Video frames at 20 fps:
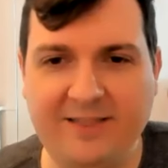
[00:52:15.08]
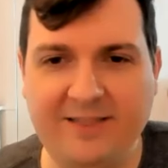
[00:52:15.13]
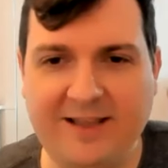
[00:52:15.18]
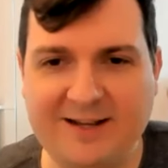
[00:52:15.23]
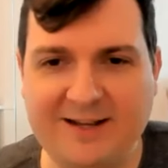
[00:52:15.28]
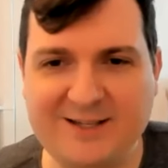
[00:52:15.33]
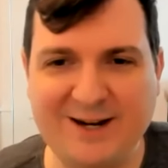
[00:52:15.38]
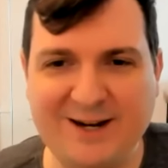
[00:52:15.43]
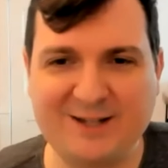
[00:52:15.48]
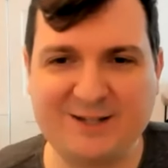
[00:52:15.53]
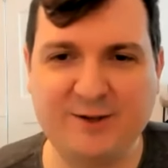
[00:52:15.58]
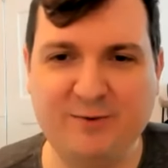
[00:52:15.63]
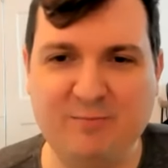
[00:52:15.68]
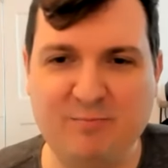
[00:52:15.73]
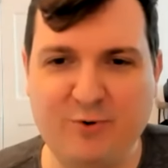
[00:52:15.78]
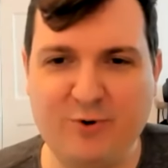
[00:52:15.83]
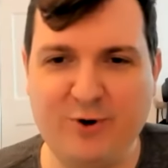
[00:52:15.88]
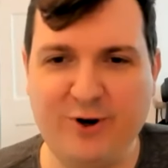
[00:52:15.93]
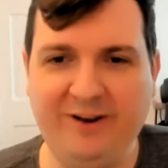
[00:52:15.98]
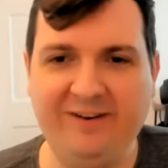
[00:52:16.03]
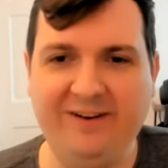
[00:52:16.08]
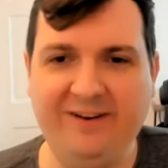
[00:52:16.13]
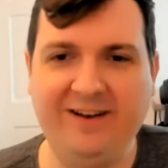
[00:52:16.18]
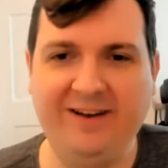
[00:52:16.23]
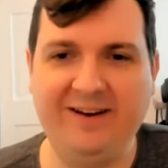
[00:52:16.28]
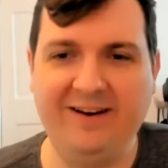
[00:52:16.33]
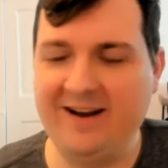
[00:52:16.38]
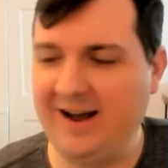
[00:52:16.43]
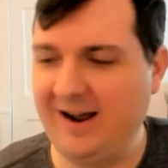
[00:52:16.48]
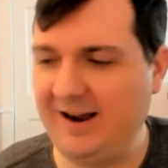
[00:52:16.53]
that's an excellent point.
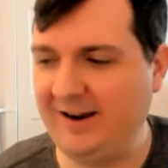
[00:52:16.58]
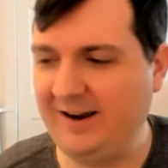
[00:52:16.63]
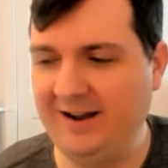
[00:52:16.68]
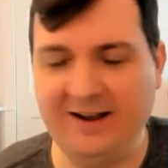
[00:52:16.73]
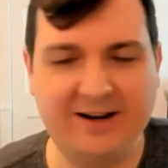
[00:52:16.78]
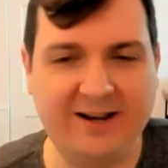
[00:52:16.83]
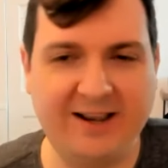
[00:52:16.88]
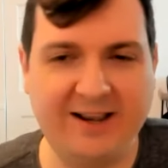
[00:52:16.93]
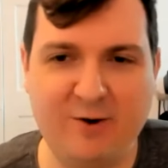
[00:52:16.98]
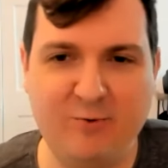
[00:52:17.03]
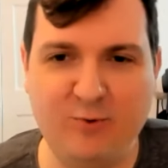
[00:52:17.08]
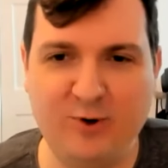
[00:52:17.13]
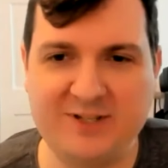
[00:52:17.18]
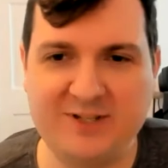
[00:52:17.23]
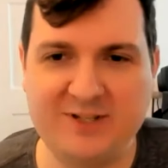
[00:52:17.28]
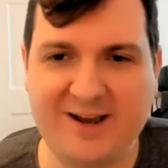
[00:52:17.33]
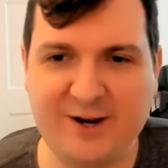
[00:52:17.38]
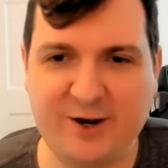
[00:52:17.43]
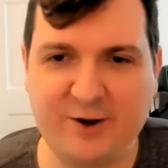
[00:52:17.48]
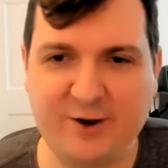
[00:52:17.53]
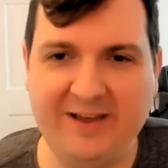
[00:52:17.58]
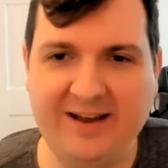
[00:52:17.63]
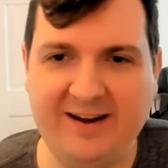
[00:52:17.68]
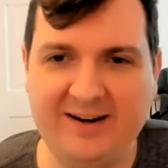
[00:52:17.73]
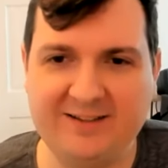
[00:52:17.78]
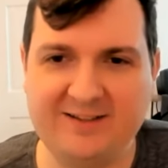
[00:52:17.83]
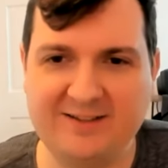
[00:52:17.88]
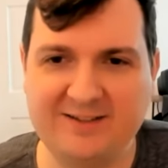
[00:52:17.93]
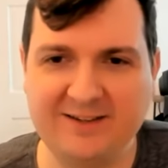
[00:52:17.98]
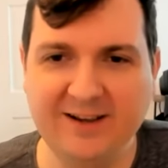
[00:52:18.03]
And I, again, want to echo that.
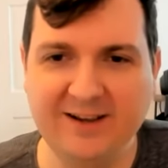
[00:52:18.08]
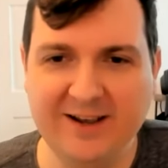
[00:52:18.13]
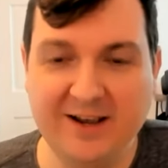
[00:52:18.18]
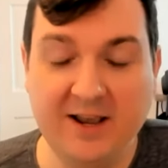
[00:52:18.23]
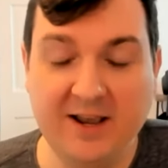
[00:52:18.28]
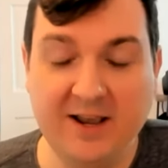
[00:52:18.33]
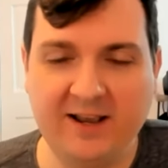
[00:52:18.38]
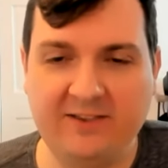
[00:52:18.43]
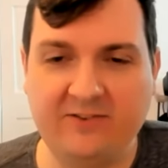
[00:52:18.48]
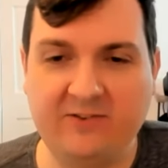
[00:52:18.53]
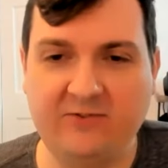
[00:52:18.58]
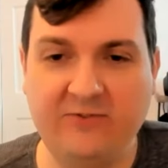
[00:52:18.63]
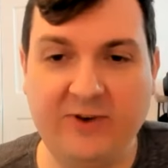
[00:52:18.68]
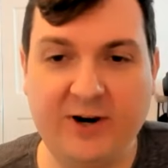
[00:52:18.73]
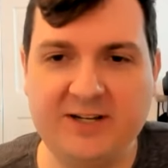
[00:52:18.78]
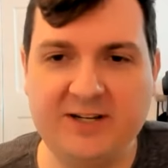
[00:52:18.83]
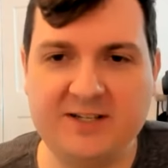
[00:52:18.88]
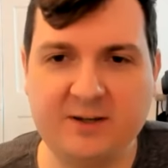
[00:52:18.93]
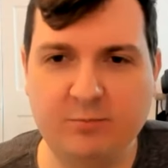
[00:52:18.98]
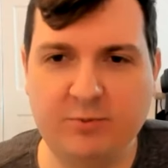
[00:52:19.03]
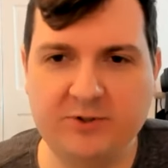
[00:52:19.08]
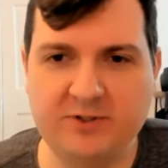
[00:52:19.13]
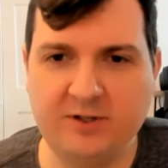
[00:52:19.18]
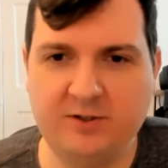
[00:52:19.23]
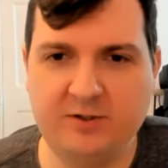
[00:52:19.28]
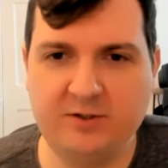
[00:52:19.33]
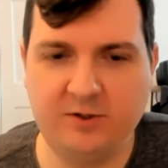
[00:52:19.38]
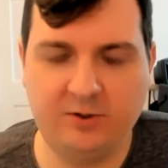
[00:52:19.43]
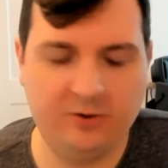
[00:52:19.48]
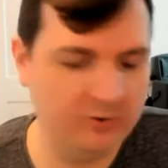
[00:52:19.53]
It's very simple to
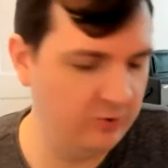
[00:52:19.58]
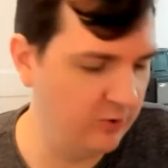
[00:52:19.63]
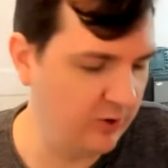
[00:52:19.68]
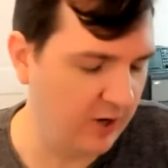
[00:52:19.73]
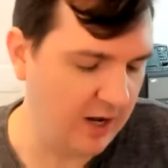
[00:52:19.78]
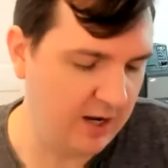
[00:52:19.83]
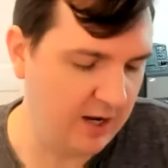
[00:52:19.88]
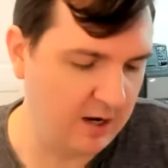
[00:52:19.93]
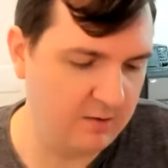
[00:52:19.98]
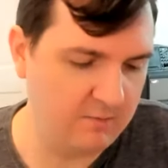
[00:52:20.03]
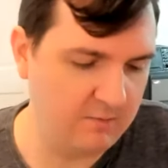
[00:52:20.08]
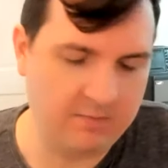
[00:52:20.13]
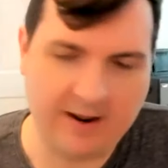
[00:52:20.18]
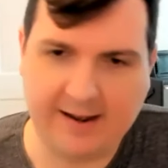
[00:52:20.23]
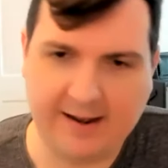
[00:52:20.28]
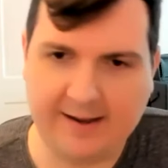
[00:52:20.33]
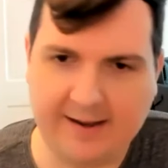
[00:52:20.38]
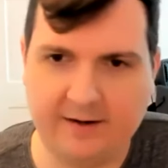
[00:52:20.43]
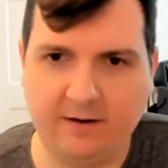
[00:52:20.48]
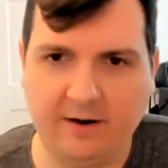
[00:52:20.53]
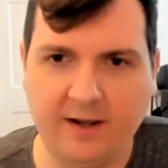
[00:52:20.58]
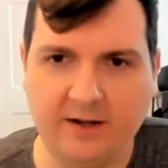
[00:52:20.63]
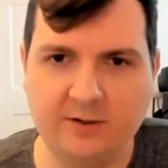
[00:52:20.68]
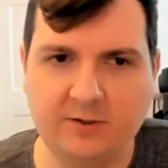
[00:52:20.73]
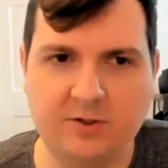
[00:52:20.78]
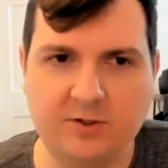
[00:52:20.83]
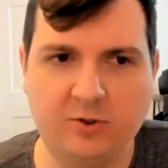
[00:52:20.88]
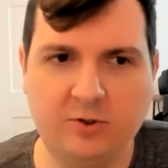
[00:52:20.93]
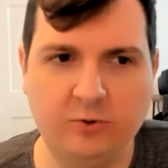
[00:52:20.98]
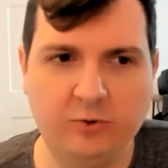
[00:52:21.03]
do.
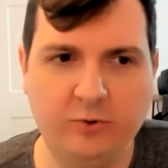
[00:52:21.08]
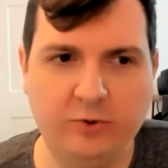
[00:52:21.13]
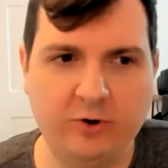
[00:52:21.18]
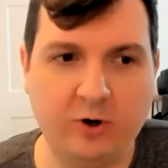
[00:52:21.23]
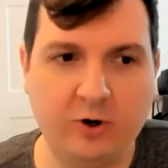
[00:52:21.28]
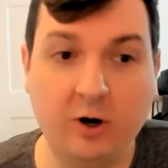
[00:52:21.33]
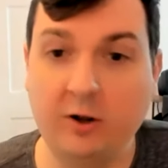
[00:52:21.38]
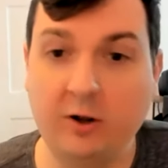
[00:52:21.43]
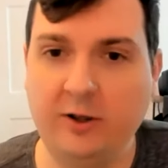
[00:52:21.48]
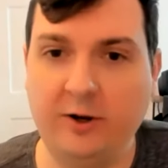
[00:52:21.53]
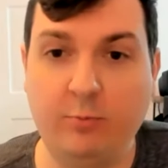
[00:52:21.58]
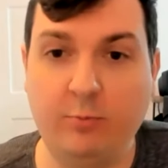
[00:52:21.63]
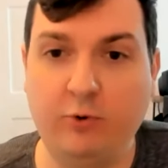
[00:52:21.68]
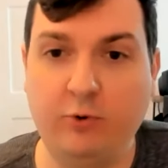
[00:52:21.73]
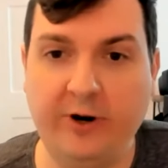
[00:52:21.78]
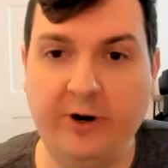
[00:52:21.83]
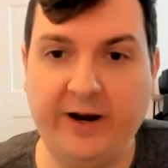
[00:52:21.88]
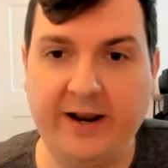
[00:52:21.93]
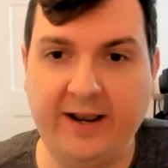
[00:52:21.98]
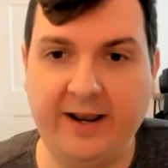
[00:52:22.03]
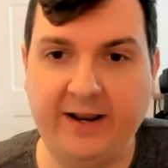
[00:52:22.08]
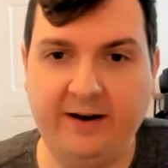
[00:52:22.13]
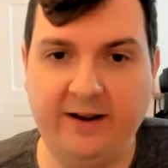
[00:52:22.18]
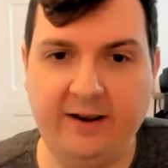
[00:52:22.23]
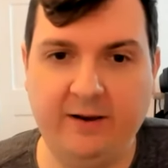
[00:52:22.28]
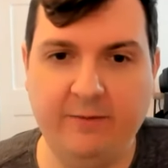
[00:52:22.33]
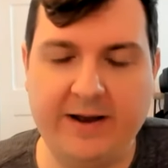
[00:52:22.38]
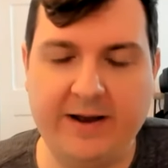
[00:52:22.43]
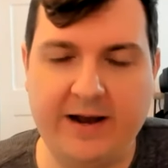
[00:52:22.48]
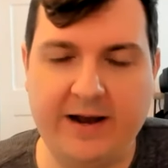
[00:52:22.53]
And to your earlier point, Andy,
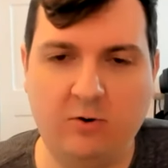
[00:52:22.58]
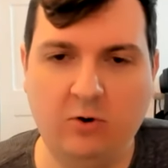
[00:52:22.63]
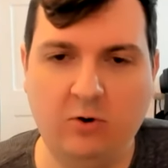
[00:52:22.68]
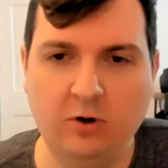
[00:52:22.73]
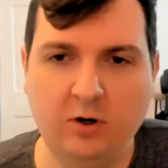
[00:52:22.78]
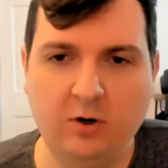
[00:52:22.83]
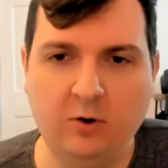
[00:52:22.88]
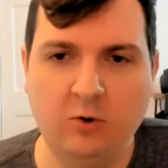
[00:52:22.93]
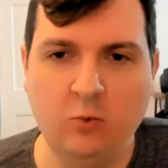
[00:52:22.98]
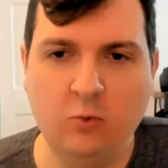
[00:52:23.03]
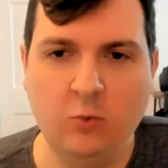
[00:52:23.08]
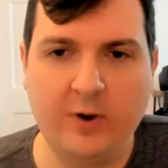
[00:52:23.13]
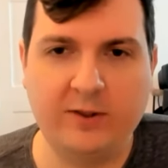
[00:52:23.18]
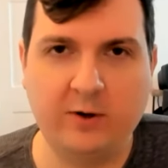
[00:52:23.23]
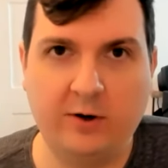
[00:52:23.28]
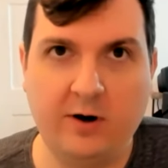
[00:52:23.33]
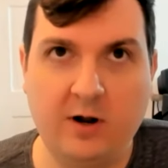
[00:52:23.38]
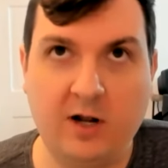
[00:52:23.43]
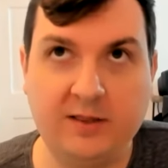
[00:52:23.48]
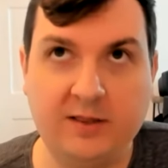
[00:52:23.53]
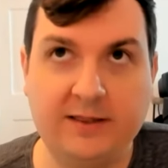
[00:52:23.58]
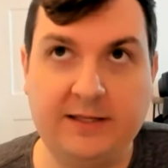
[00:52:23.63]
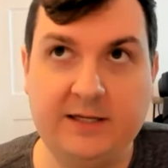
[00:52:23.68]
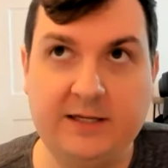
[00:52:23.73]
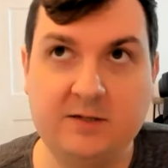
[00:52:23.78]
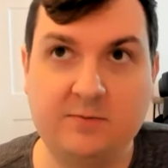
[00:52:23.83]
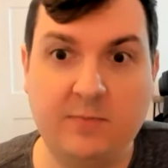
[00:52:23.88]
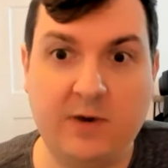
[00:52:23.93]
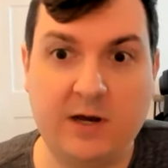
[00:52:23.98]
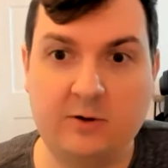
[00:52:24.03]
about whether or not
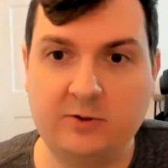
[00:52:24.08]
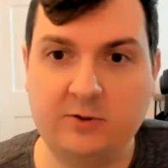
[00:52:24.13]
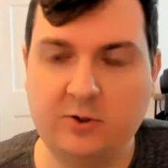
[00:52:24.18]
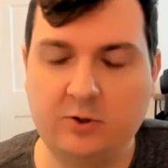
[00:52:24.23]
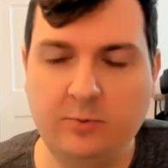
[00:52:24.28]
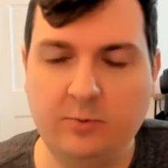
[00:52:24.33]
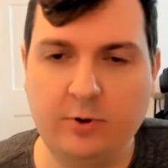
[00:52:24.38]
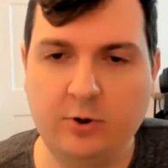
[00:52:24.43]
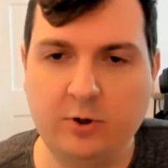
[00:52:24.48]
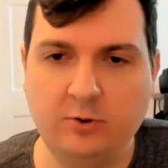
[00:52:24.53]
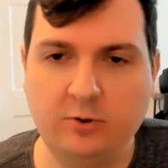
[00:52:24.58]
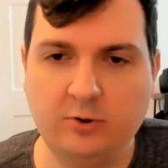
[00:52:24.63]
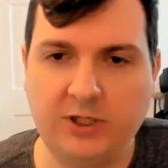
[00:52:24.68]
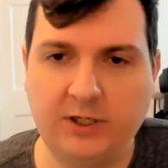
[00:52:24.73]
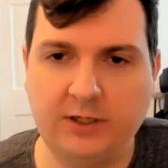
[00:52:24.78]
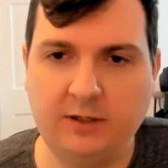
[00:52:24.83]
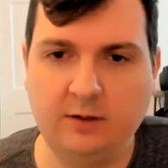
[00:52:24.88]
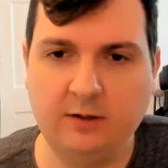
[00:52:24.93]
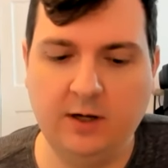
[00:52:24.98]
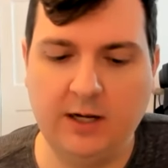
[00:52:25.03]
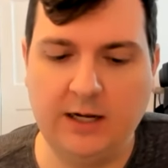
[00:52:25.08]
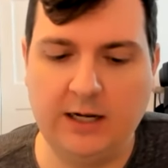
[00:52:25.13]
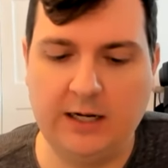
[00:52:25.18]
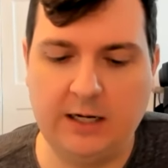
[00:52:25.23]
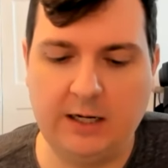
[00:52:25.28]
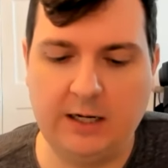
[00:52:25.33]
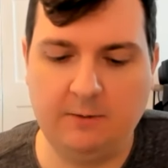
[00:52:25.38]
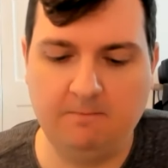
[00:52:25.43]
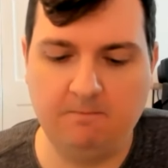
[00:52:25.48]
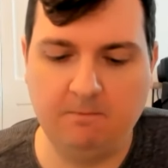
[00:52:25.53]
these models are approaching
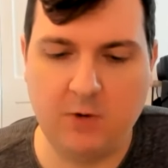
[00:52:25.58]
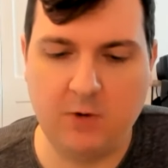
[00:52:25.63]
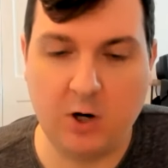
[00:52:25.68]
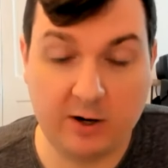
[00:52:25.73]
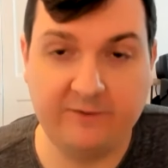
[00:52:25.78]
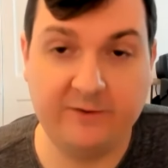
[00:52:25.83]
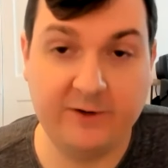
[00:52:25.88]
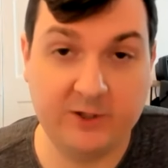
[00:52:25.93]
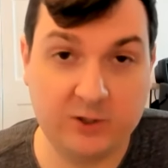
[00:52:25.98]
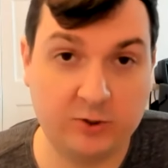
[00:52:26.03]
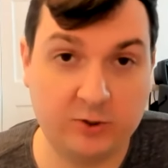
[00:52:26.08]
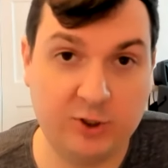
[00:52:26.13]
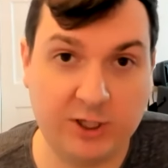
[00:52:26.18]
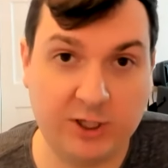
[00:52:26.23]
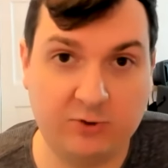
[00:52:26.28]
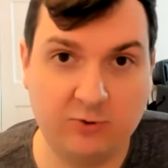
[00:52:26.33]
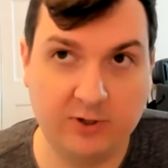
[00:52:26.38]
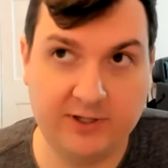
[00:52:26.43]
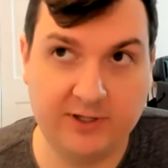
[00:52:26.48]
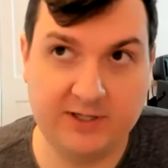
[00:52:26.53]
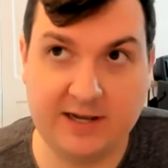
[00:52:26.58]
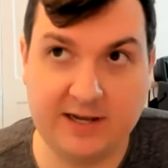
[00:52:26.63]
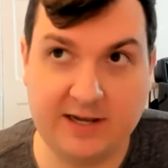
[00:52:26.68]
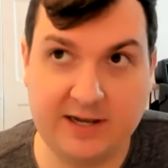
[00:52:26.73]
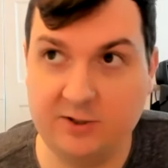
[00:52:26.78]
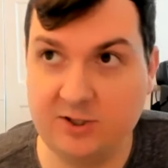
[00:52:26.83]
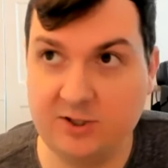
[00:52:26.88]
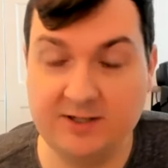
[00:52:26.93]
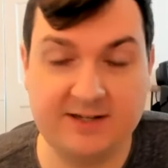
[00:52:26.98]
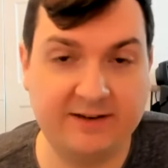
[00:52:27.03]
artificial general
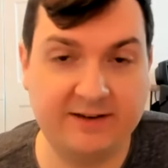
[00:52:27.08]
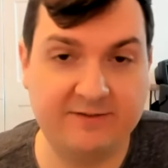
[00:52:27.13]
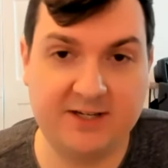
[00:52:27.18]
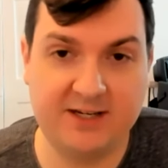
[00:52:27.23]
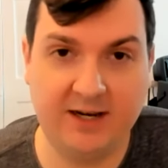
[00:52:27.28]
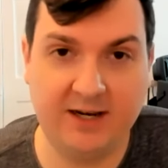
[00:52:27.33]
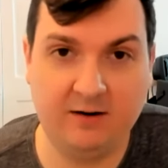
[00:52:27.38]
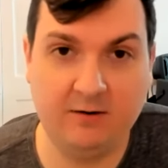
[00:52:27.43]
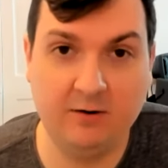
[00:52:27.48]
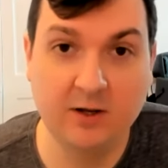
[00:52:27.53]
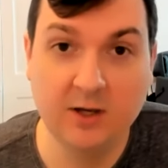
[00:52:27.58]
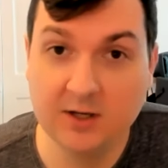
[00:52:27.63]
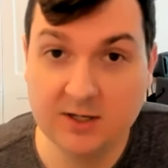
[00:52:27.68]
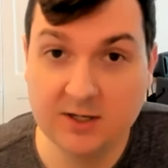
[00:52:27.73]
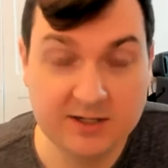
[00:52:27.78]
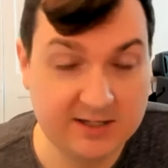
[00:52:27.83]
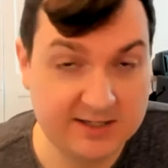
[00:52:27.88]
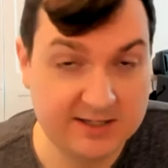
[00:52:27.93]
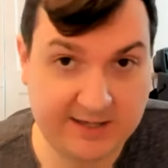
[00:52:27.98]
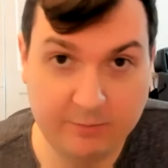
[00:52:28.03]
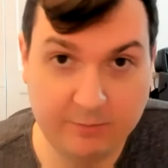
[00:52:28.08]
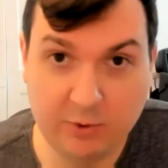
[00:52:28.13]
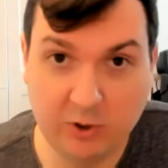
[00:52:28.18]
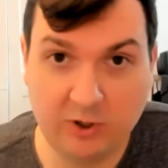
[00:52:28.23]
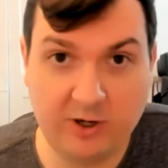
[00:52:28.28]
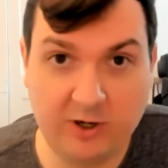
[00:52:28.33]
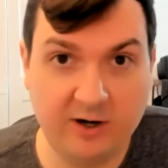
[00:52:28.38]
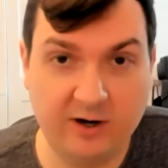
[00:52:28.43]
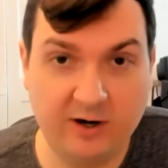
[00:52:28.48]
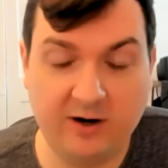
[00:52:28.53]
intelligence, I've seen
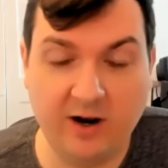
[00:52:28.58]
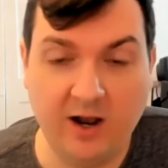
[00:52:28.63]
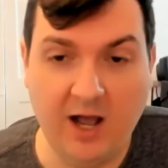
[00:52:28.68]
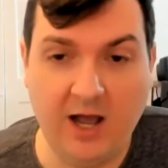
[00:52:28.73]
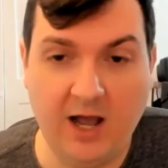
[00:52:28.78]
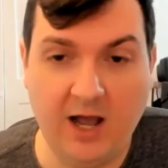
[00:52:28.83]
similar,